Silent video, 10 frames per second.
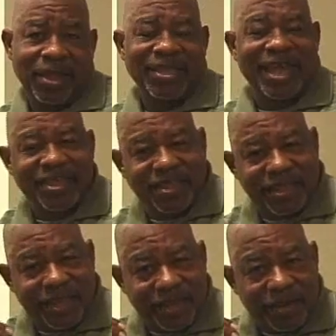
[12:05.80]
That's
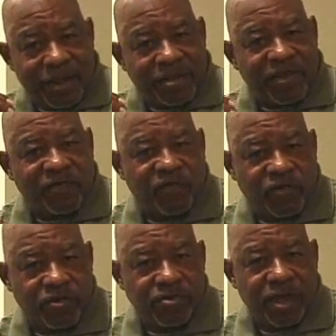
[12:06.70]
the
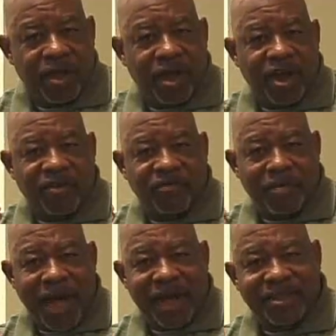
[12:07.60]
fruit of
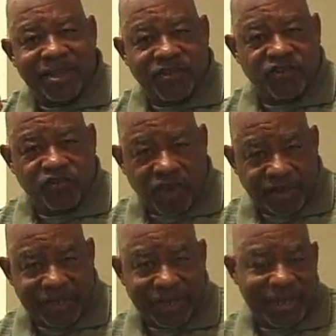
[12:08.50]
my
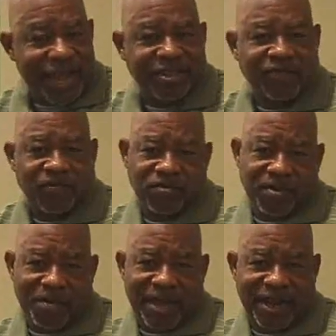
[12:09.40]
destruction. Not the fruit of
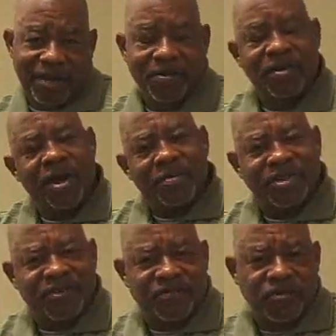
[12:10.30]
my labor, but
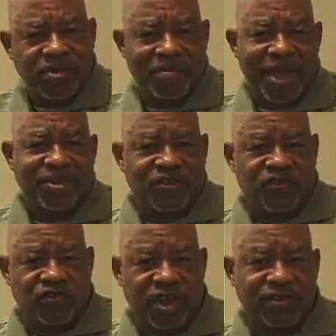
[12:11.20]
the fruit of my
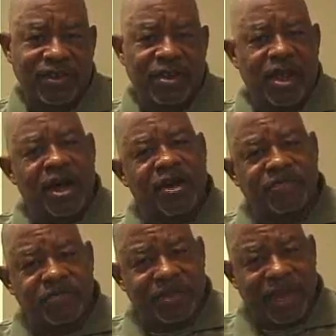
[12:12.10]
destruction
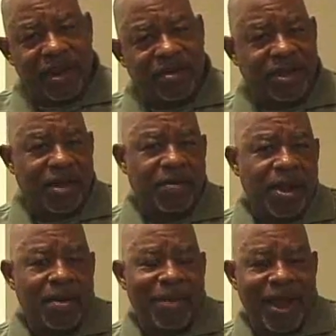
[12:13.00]
of tearing up
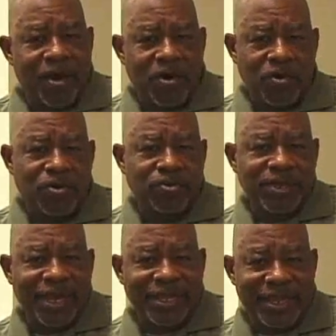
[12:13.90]
my own
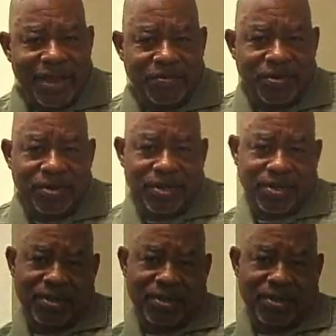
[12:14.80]
neighborhood.